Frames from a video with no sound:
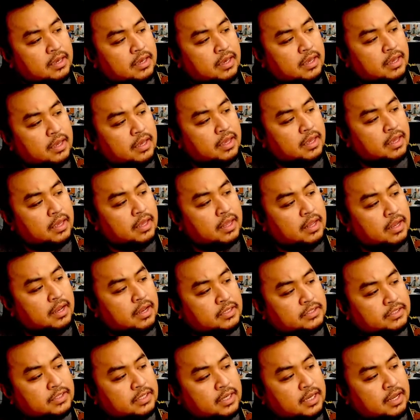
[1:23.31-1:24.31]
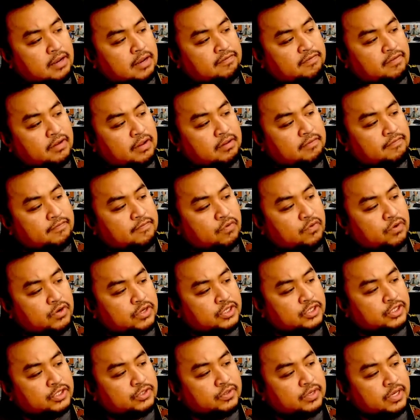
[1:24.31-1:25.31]
and second fret
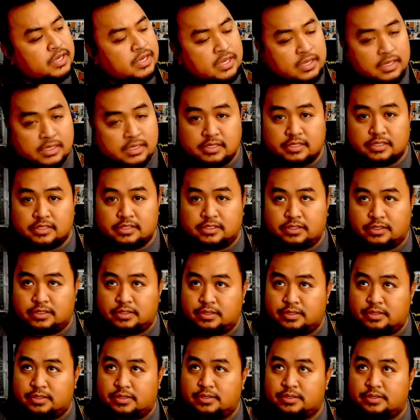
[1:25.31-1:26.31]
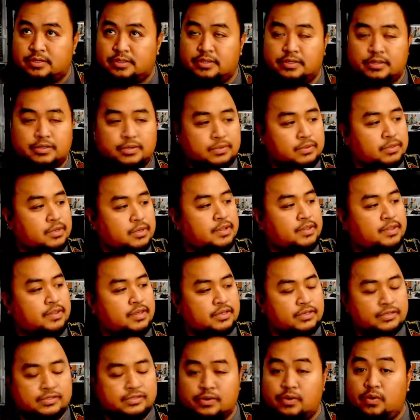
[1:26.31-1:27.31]
fourth string so only
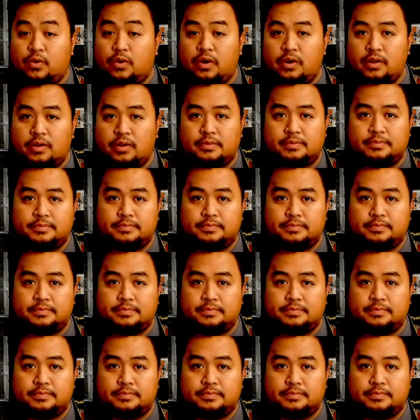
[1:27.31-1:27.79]
this chord